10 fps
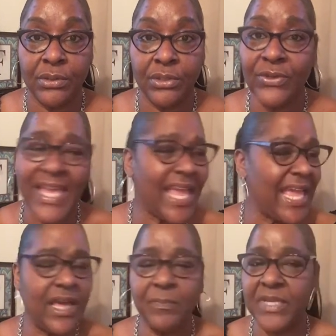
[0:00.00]
You
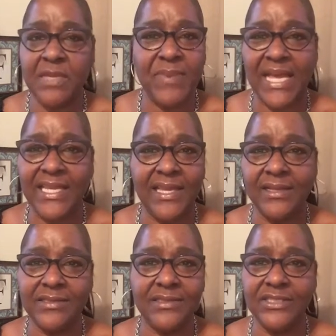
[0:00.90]
can't help anybody
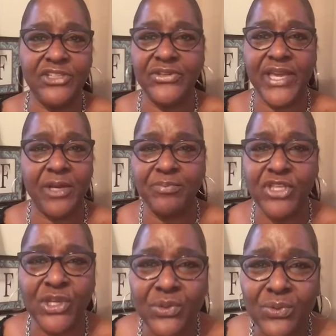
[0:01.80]
else until you help
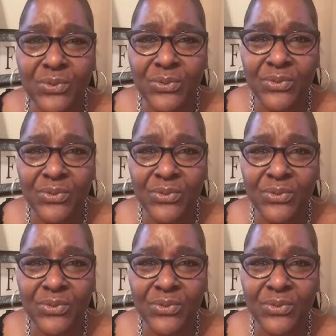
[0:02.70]
you.